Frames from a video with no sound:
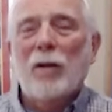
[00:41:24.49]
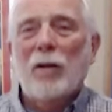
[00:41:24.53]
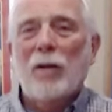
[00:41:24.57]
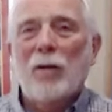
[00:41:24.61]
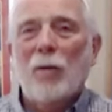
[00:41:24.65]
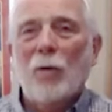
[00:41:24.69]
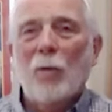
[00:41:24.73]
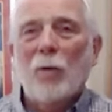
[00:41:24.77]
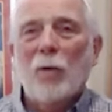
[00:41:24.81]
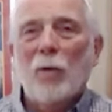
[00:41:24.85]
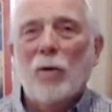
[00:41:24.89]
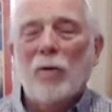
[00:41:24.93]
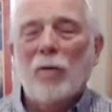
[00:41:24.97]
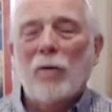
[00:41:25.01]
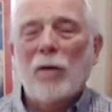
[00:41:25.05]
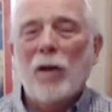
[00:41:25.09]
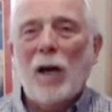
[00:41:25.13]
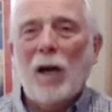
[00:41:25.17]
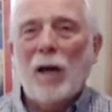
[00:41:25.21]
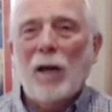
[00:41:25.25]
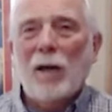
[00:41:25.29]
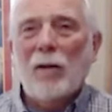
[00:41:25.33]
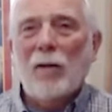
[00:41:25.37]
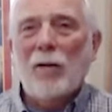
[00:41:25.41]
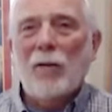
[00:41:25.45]
the word of
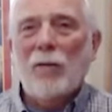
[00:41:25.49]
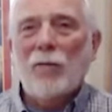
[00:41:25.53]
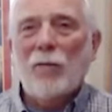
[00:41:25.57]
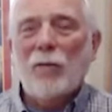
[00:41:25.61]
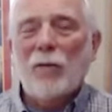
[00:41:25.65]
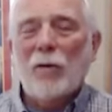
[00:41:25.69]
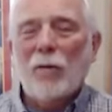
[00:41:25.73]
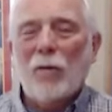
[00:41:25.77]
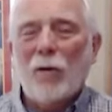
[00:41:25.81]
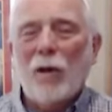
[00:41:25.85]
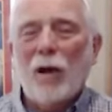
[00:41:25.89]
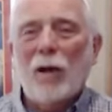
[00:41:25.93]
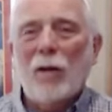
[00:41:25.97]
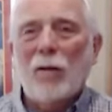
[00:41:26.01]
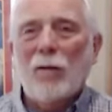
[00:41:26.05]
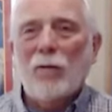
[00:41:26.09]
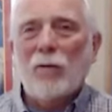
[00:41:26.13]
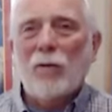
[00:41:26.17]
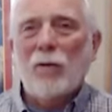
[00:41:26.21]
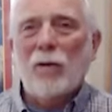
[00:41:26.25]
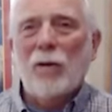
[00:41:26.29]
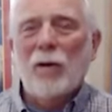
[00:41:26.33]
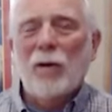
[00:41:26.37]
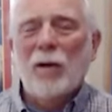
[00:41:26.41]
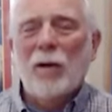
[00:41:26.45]
God is the
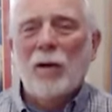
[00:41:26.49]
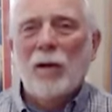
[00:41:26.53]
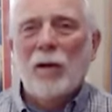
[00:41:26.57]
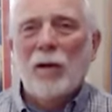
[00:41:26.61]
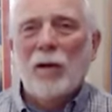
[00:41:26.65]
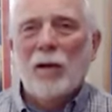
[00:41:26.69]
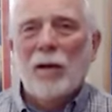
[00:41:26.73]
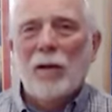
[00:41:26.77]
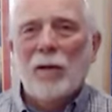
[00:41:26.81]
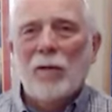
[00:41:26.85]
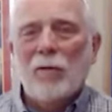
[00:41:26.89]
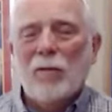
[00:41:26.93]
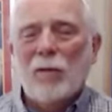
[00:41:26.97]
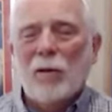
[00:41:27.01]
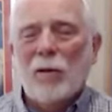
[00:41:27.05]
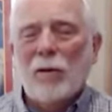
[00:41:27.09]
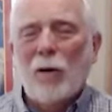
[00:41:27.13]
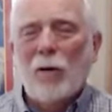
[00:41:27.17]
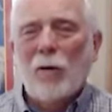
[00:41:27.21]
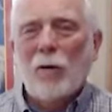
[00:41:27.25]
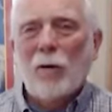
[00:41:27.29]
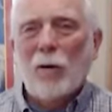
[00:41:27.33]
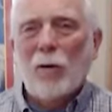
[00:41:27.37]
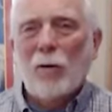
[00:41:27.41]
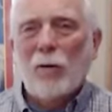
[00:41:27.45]
Christ it's the
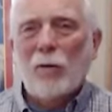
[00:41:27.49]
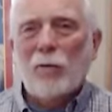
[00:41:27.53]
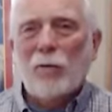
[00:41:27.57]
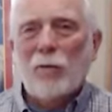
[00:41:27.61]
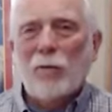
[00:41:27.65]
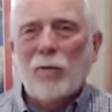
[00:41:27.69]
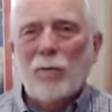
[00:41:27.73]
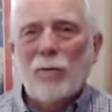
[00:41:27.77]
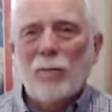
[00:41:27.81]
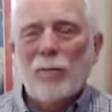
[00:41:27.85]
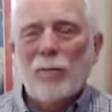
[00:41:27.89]
logos